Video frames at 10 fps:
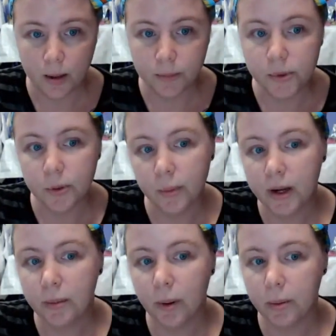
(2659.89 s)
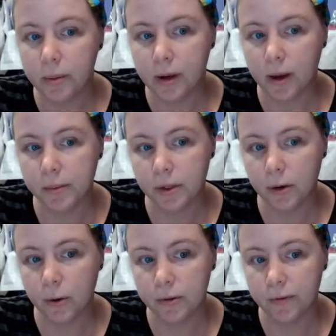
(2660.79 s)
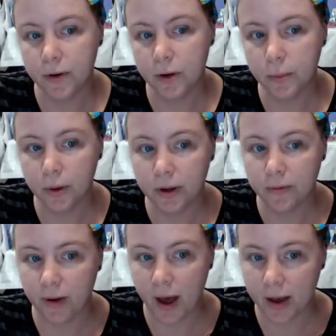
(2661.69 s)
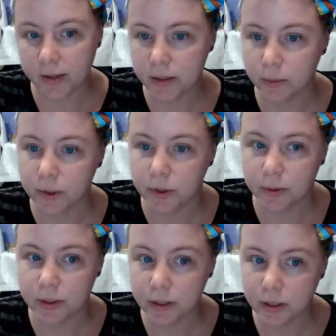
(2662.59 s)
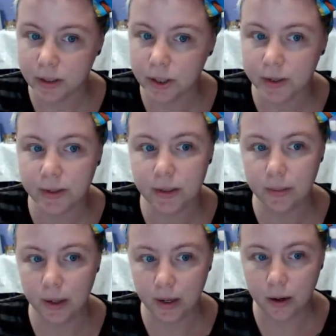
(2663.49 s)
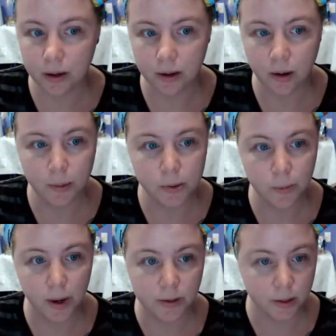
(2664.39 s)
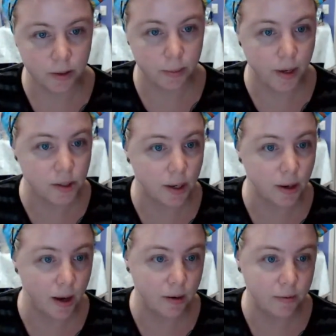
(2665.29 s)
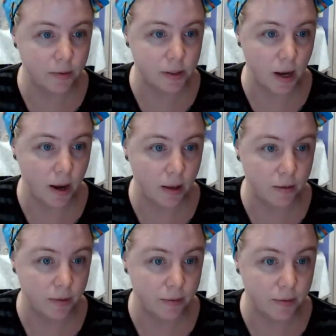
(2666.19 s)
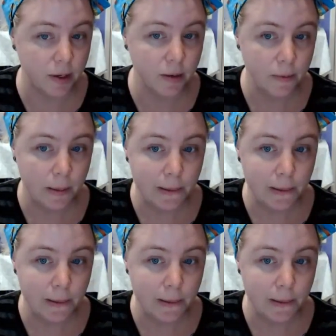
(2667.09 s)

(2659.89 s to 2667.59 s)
So money probably comes and goes for you pretty fast, which would suggest to me an almost paycheck to paycheck kind of a style of living.